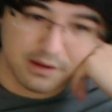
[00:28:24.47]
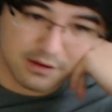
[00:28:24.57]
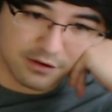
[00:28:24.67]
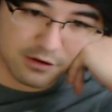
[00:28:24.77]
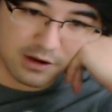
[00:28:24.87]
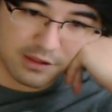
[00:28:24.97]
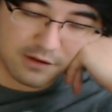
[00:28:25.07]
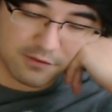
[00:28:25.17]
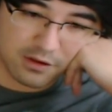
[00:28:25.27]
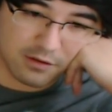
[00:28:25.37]
So I
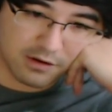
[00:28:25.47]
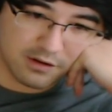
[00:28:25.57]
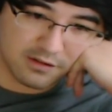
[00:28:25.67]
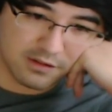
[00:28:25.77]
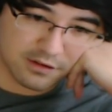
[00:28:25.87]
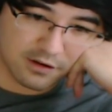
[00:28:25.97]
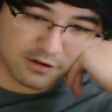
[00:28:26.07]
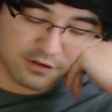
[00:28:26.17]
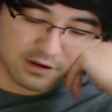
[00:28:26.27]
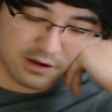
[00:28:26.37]
think for that reason, this
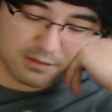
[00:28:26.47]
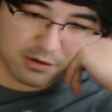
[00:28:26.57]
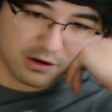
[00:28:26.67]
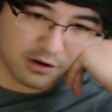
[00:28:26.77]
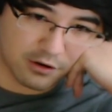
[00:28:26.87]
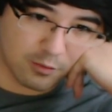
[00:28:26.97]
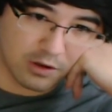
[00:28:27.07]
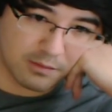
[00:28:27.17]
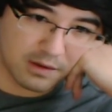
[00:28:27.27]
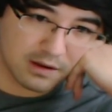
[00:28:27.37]
card's pretty
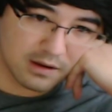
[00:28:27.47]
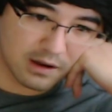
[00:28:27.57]
underwhelming.